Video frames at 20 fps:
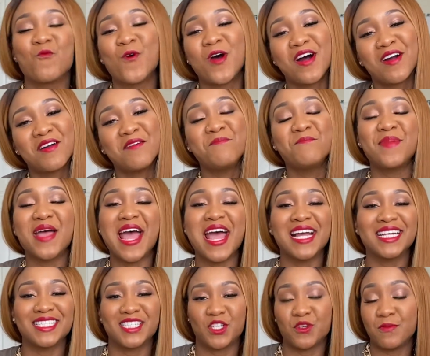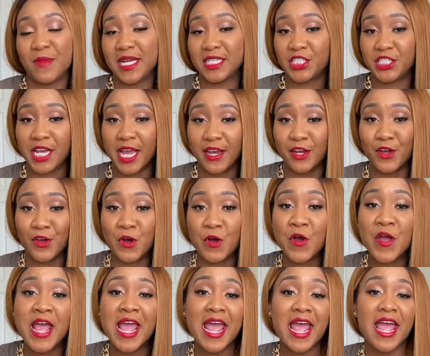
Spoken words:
Welcome back to my channel.